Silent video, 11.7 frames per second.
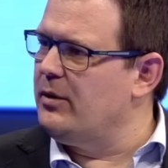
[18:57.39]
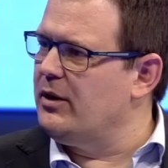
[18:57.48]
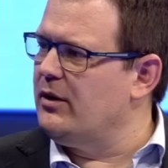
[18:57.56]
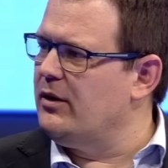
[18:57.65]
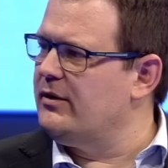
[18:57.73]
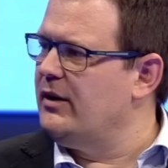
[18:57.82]

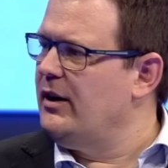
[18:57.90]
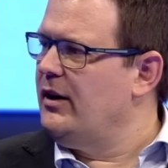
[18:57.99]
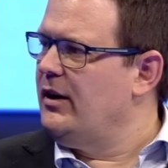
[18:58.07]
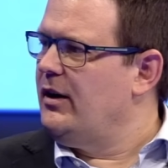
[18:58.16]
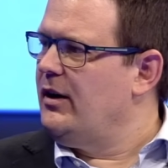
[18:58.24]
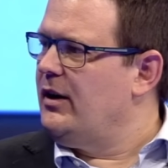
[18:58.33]
Because
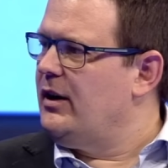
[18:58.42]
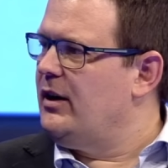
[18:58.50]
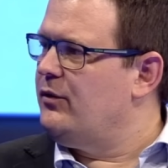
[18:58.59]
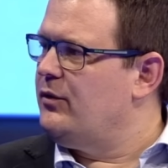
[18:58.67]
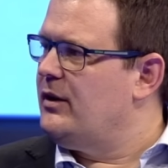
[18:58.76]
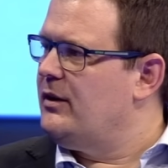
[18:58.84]

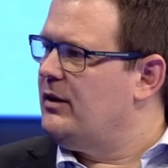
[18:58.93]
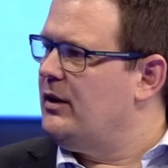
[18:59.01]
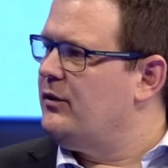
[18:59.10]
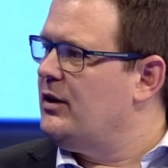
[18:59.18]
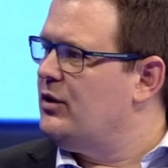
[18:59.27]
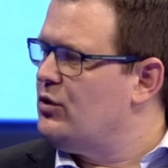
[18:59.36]
if
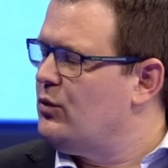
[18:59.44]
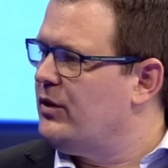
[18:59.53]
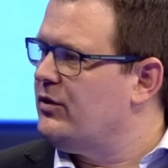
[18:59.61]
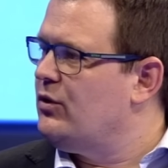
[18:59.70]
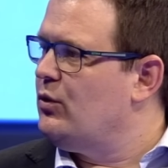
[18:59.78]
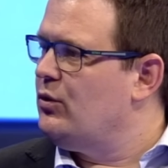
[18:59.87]
the issue
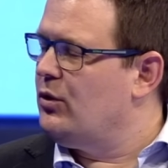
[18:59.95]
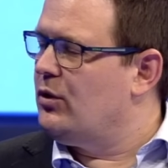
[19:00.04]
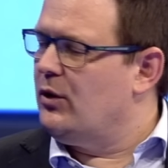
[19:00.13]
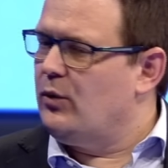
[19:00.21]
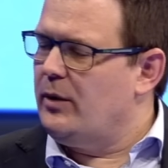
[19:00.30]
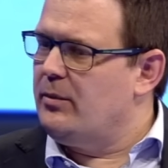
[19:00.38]
was no
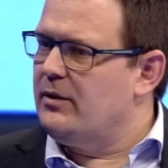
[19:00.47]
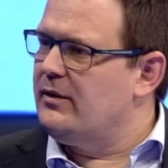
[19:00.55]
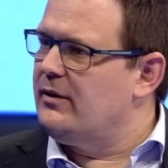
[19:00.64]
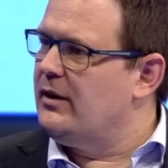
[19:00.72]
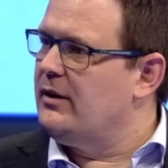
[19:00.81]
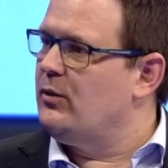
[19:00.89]
nuclear
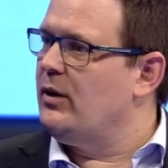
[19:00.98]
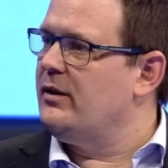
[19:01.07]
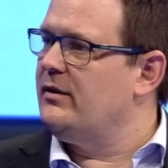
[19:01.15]
weapons, then Iran